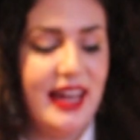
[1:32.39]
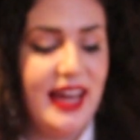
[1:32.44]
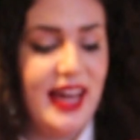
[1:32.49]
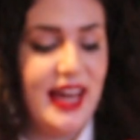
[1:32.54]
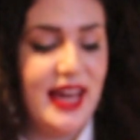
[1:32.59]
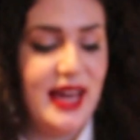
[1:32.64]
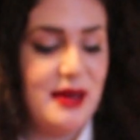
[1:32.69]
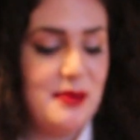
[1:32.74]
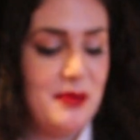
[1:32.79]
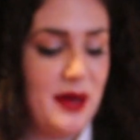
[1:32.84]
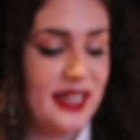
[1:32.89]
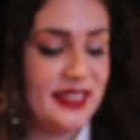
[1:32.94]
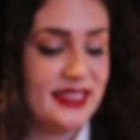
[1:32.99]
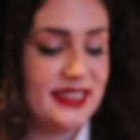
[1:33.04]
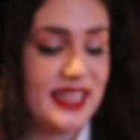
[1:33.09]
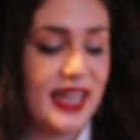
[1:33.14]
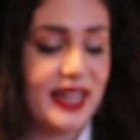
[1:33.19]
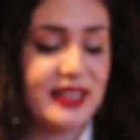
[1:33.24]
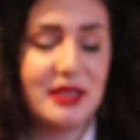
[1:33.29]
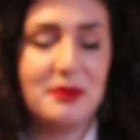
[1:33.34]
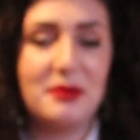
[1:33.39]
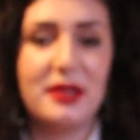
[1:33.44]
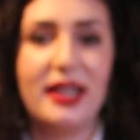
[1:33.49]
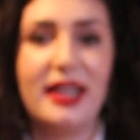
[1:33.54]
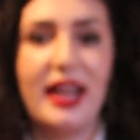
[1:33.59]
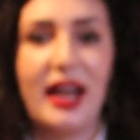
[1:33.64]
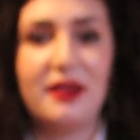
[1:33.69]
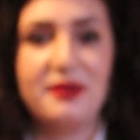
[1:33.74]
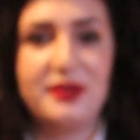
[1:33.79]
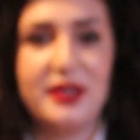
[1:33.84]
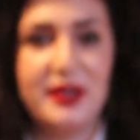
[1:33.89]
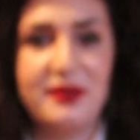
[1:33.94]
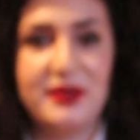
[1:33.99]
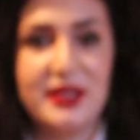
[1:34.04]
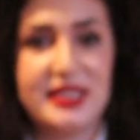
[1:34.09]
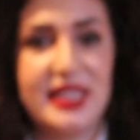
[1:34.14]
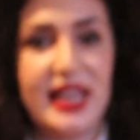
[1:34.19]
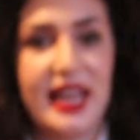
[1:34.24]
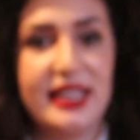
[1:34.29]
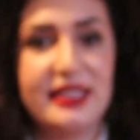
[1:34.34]
I styled them in an outfit of
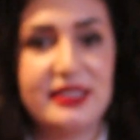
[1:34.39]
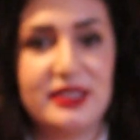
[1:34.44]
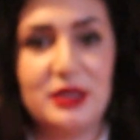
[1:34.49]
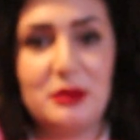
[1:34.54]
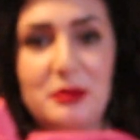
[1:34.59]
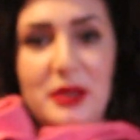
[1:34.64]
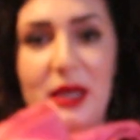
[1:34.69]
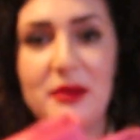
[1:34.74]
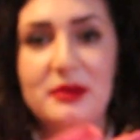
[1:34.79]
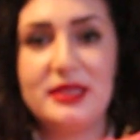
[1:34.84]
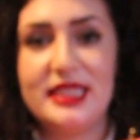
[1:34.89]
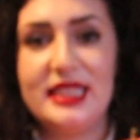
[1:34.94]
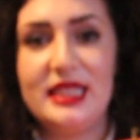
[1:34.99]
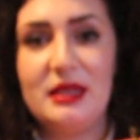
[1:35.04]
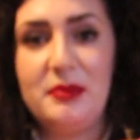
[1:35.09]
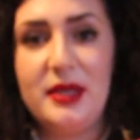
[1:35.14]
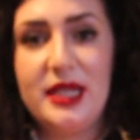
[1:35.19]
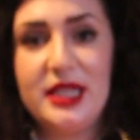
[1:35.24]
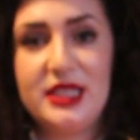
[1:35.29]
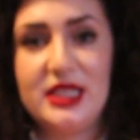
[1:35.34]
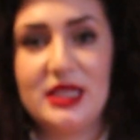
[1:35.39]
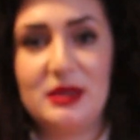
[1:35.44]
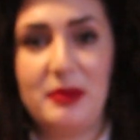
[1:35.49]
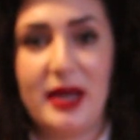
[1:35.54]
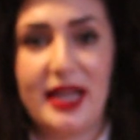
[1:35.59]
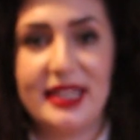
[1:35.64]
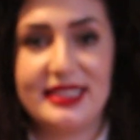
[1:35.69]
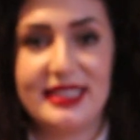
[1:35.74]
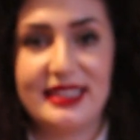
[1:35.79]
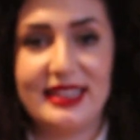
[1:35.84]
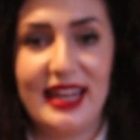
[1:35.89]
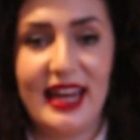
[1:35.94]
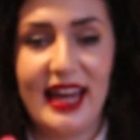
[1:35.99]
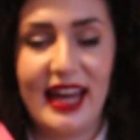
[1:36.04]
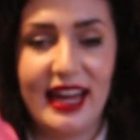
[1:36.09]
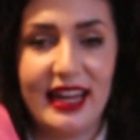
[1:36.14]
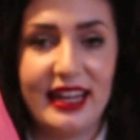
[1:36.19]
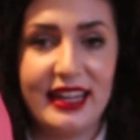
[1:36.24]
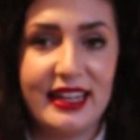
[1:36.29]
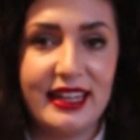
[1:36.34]
the day, so you'll be able to see the pictures better
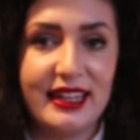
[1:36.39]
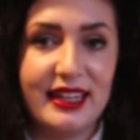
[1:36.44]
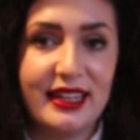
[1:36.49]
there.